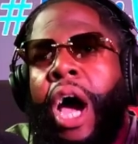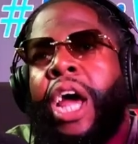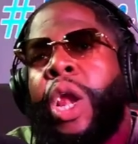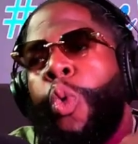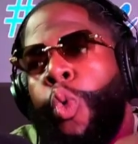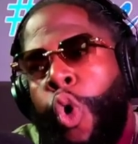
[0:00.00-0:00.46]
Uh-huh.
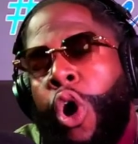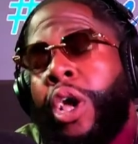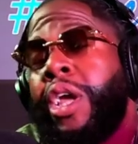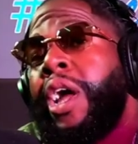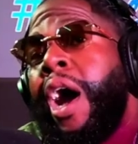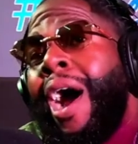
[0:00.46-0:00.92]
And a
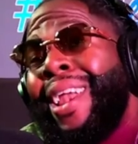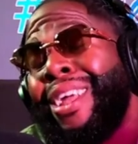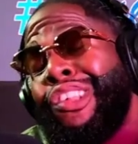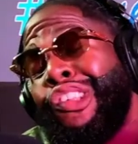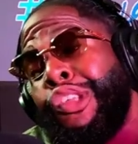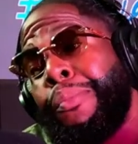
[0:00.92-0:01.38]
working
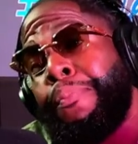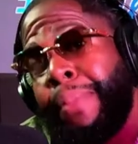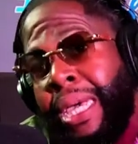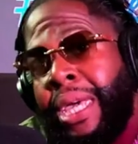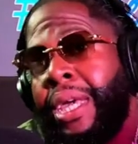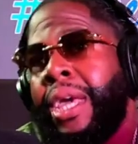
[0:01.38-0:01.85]
artist to
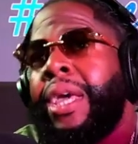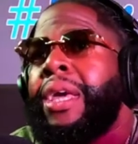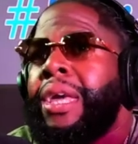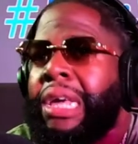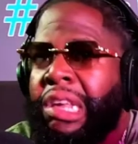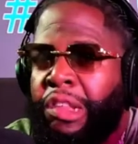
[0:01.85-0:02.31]
me
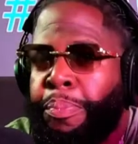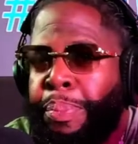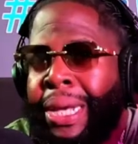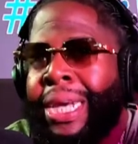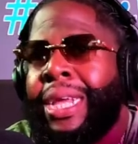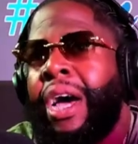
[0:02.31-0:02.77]
is
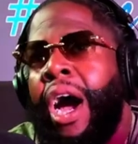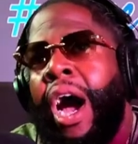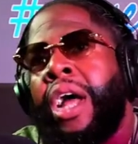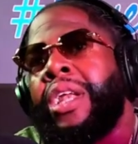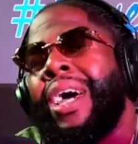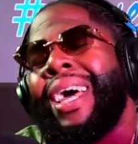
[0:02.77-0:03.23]
being
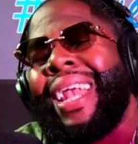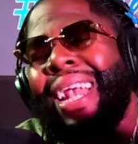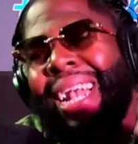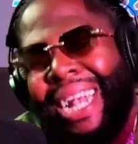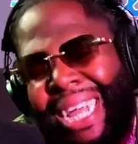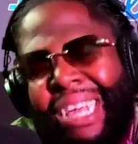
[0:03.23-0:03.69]
on at
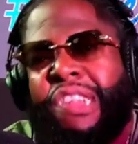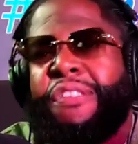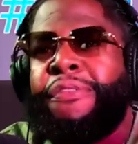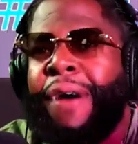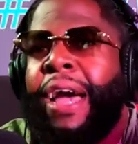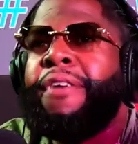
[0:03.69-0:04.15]

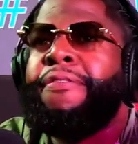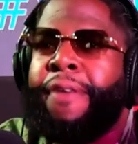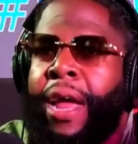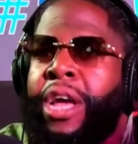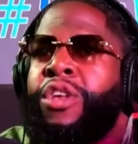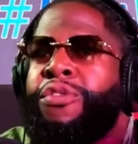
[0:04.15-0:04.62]
least five
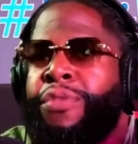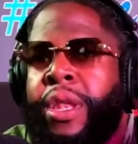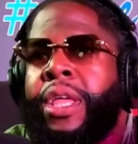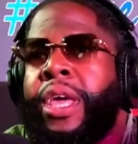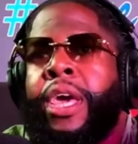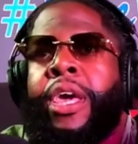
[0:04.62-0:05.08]
flyers for
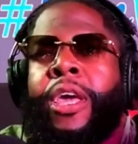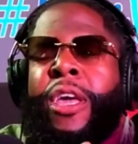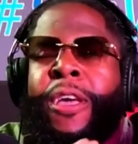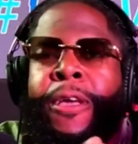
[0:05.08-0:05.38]
the year.